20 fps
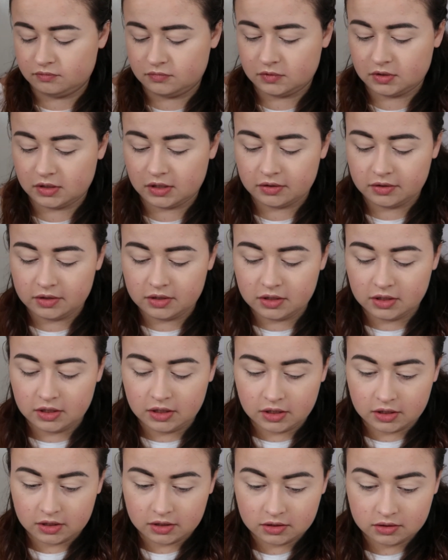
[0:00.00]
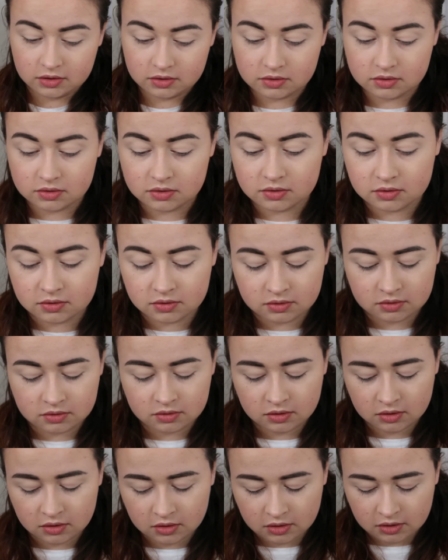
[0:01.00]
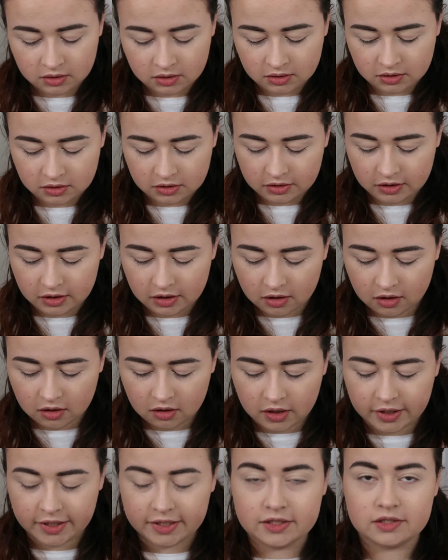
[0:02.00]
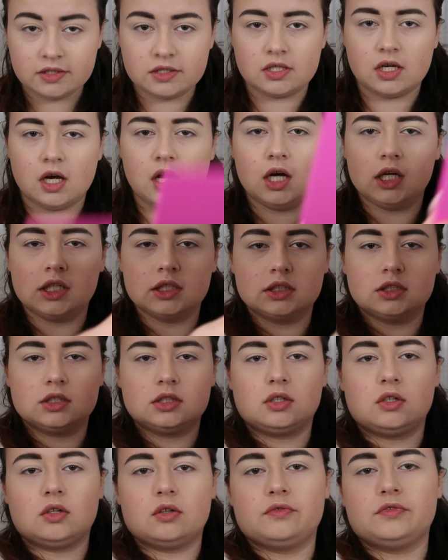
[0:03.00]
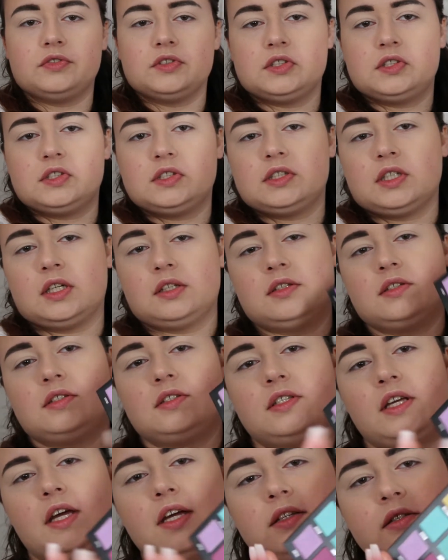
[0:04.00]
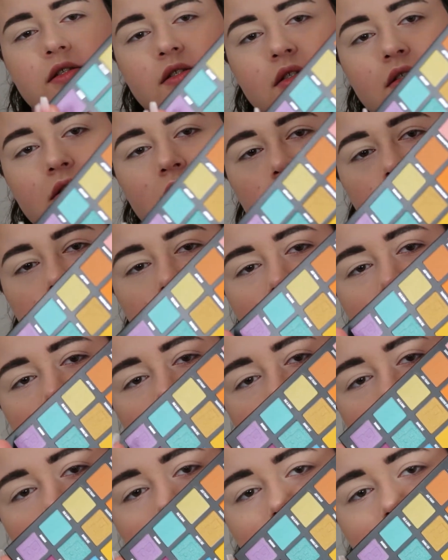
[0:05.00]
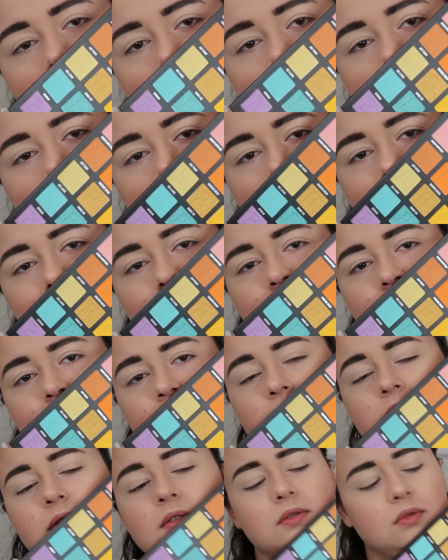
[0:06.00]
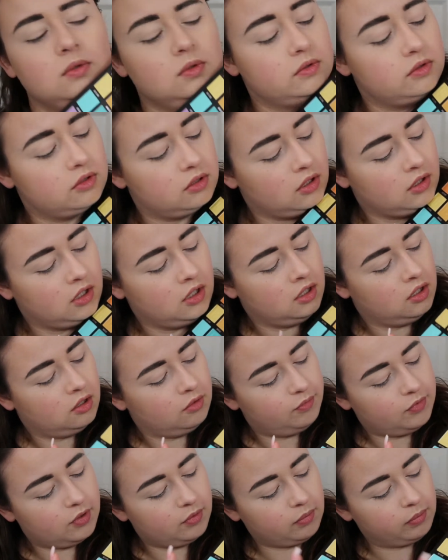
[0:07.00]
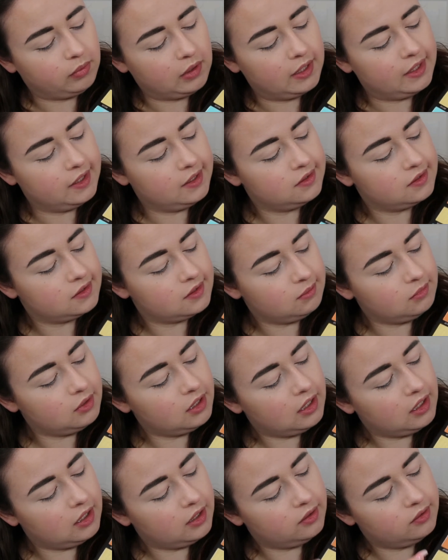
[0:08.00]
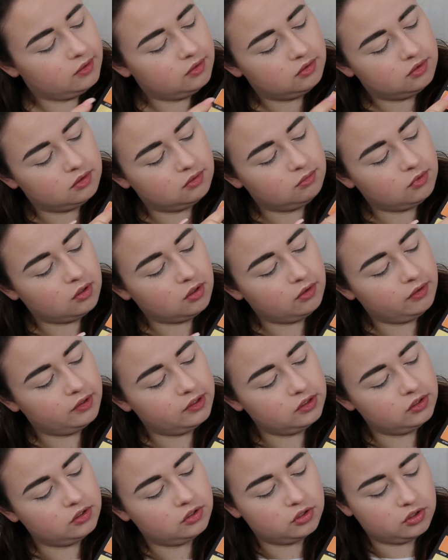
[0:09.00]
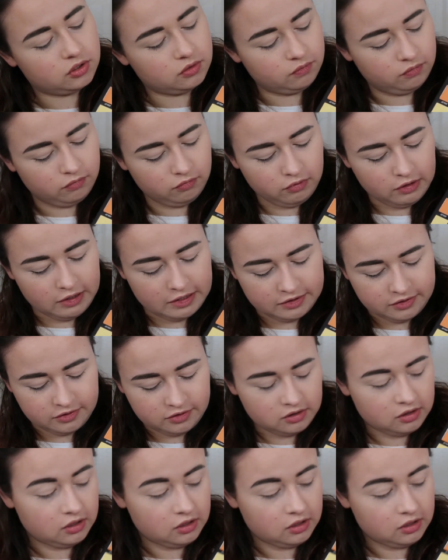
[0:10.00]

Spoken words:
Now in here there are a ton of sunset shades, so I'm going to use probably some yellow, some orange, some red.